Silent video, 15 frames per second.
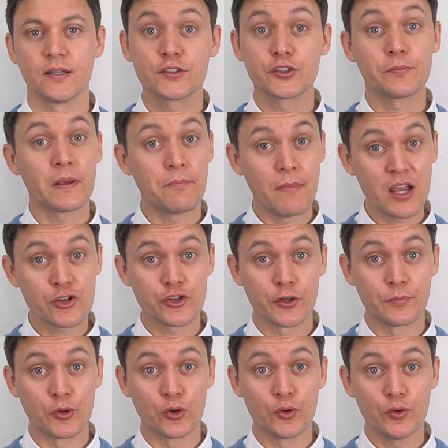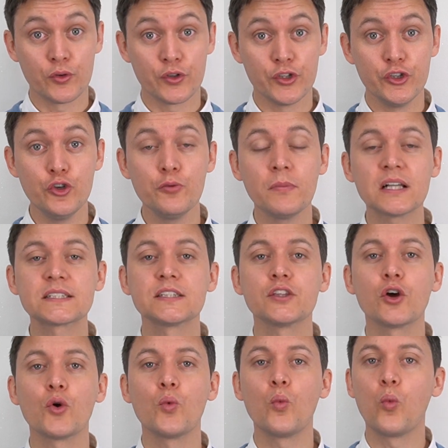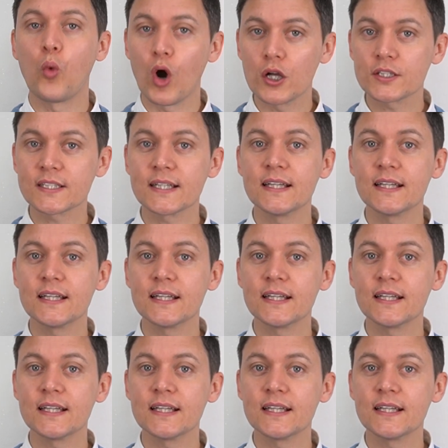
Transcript: To be measurable, you must know what